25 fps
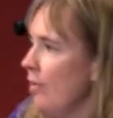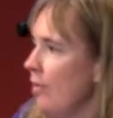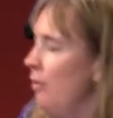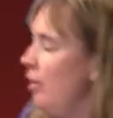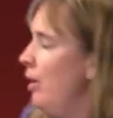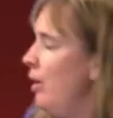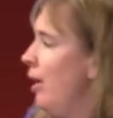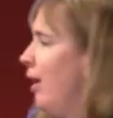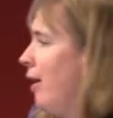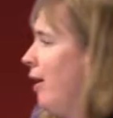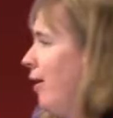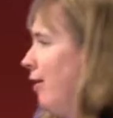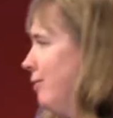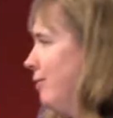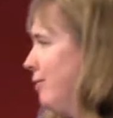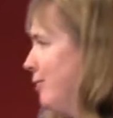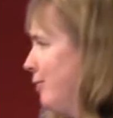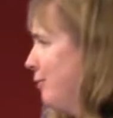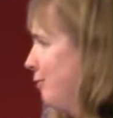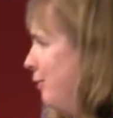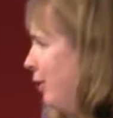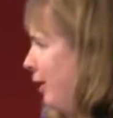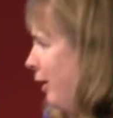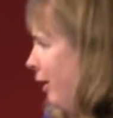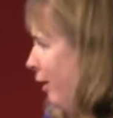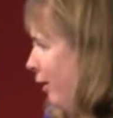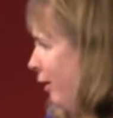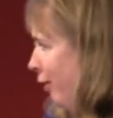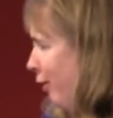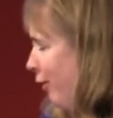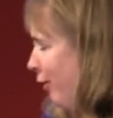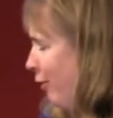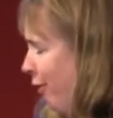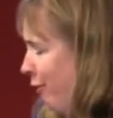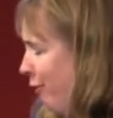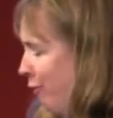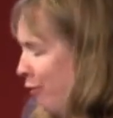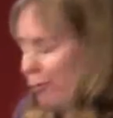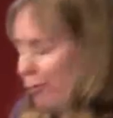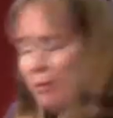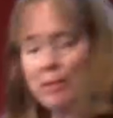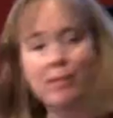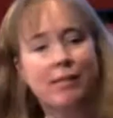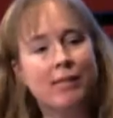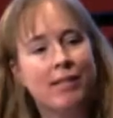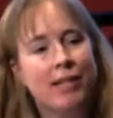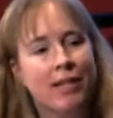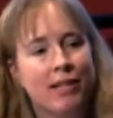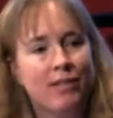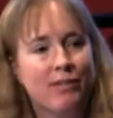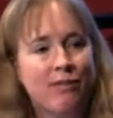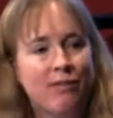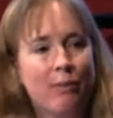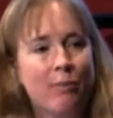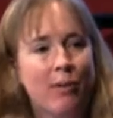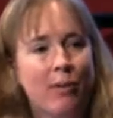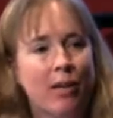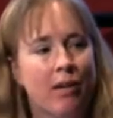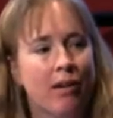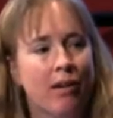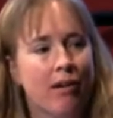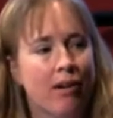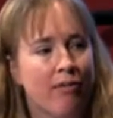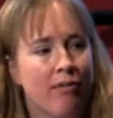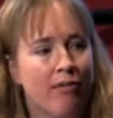Well, I also want to echo everyone's thanks for being here.